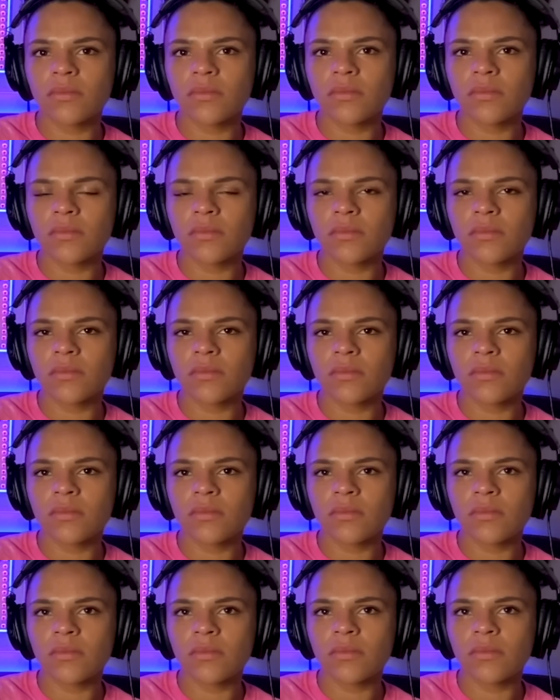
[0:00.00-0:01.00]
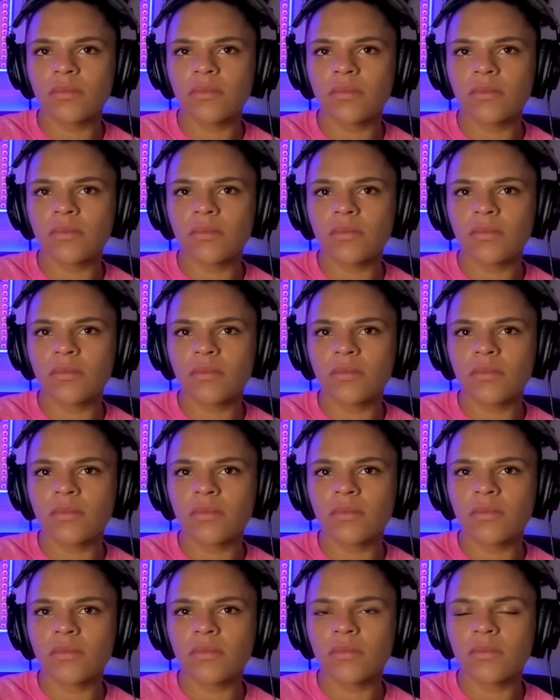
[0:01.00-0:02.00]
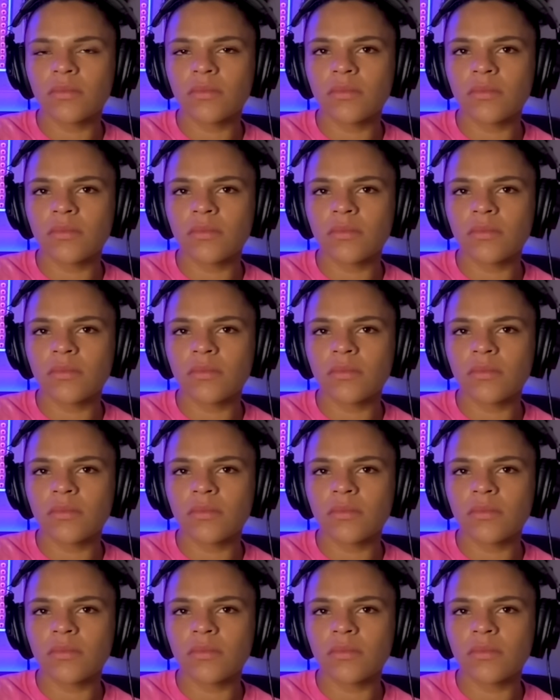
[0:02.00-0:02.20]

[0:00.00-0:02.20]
(not speaking)